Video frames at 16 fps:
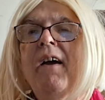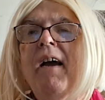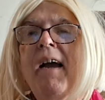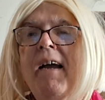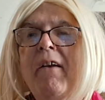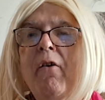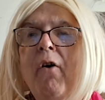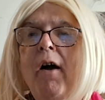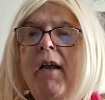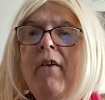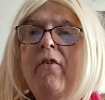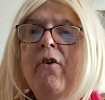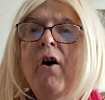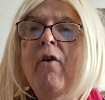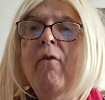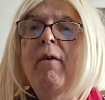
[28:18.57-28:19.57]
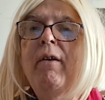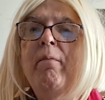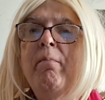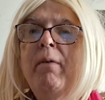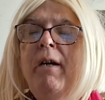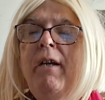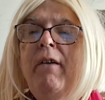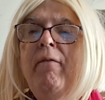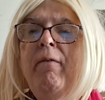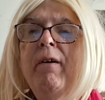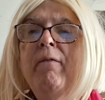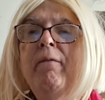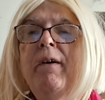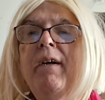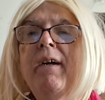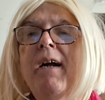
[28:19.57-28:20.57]
And as always, please feel
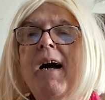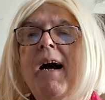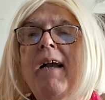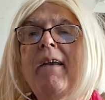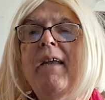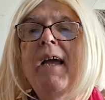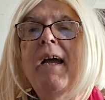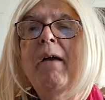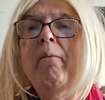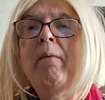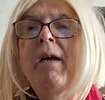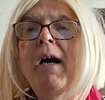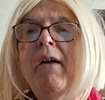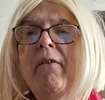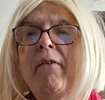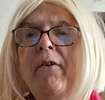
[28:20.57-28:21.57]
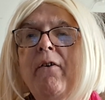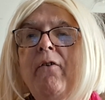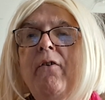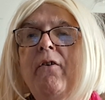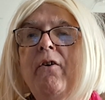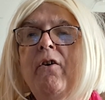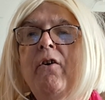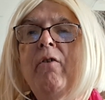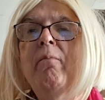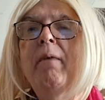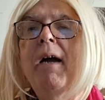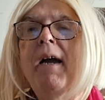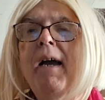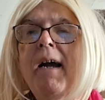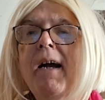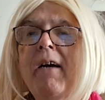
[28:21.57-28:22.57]
free to contact me on YouTube,
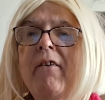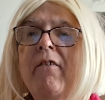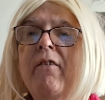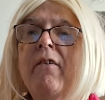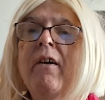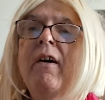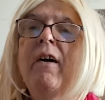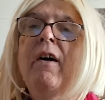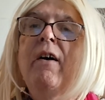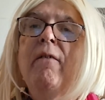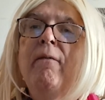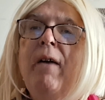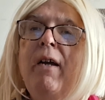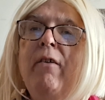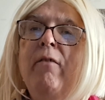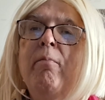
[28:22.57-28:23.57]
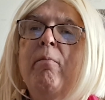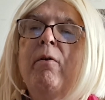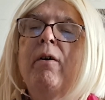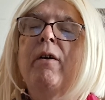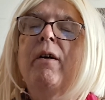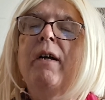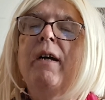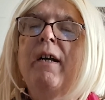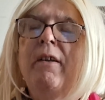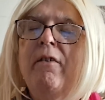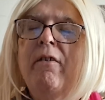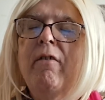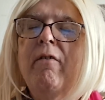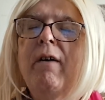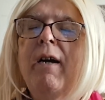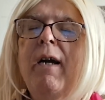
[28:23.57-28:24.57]
X, Facebook,
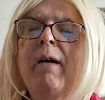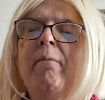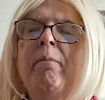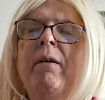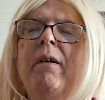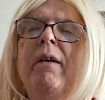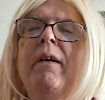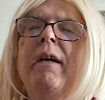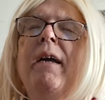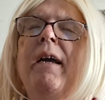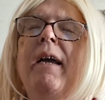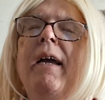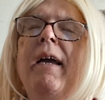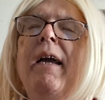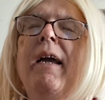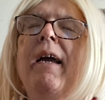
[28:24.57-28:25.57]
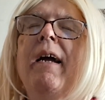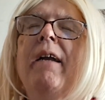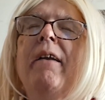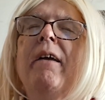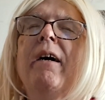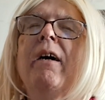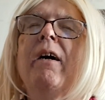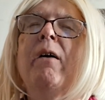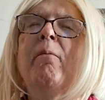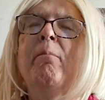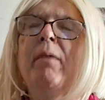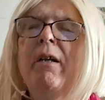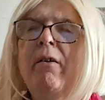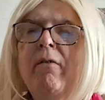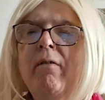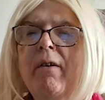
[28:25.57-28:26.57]
Instagram, and
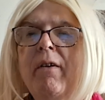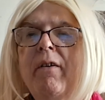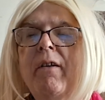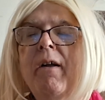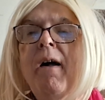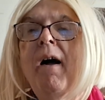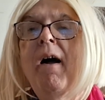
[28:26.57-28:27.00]
Pinterest.